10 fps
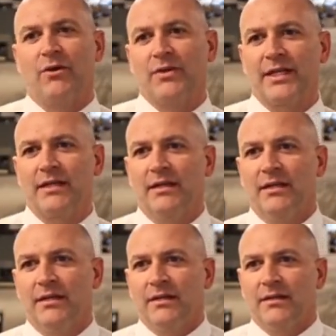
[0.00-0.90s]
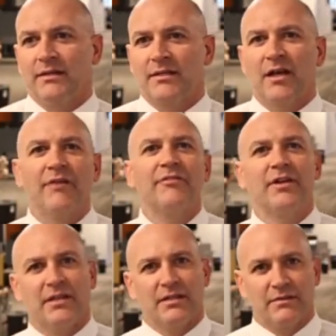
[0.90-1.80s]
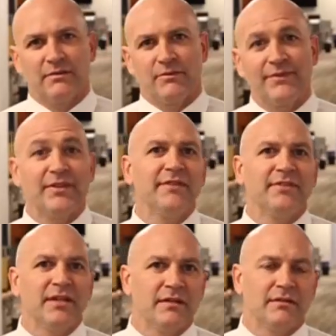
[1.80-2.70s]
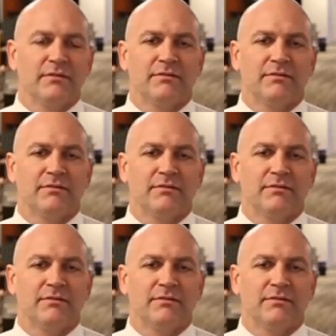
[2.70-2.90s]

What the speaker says: only covered it, we've lived it.